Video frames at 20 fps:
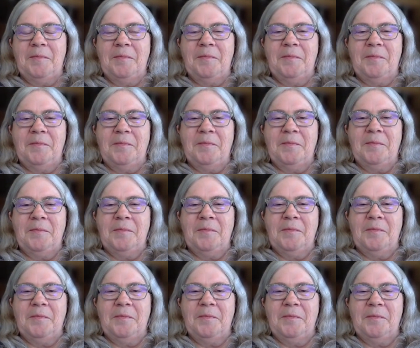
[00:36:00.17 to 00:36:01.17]

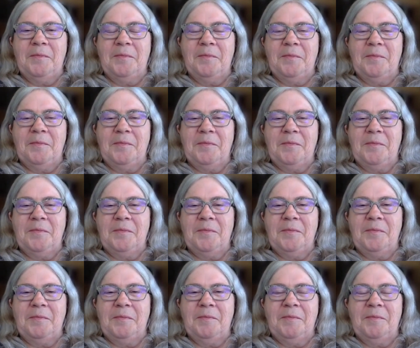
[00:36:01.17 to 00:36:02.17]

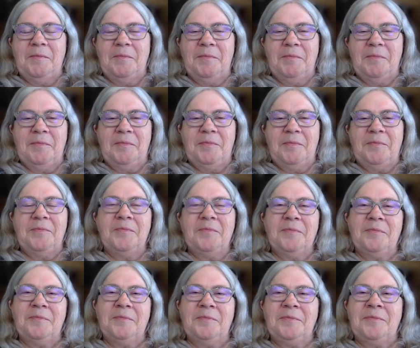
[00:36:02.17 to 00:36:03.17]
This person isn't speaking.